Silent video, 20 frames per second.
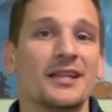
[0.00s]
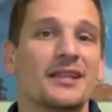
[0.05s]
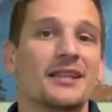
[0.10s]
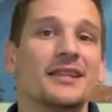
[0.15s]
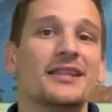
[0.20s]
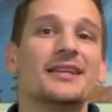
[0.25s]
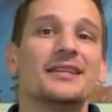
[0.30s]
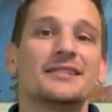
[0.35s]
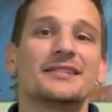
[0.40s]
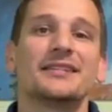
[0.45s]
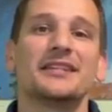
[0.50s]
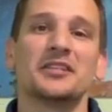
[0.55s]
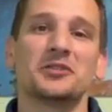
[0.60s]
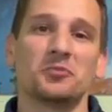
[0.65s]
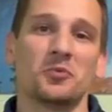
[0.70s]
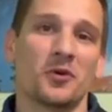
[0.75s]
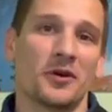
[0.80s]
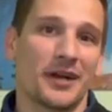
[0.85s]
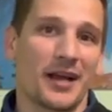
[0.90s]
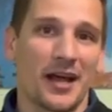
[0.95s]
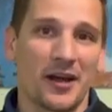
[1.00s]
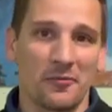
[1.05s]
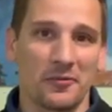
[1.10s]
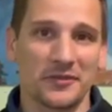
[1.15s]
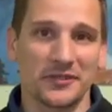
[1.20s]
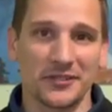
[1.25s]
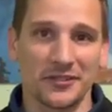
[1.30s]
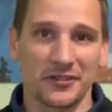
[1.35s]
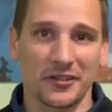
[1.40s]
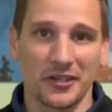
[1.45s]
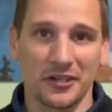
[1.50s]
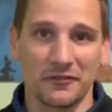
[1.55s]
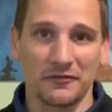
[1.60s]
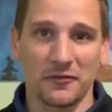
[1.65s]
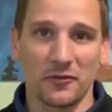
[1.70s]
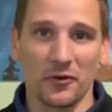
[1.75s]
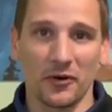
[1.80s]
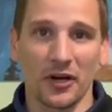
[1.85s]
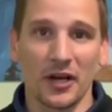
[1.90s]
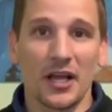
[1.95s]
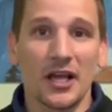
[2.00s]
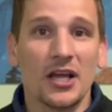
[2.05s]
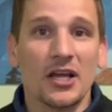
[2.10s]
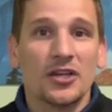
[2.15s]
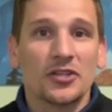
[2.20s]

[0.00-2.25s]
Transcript: This is what I was looking for.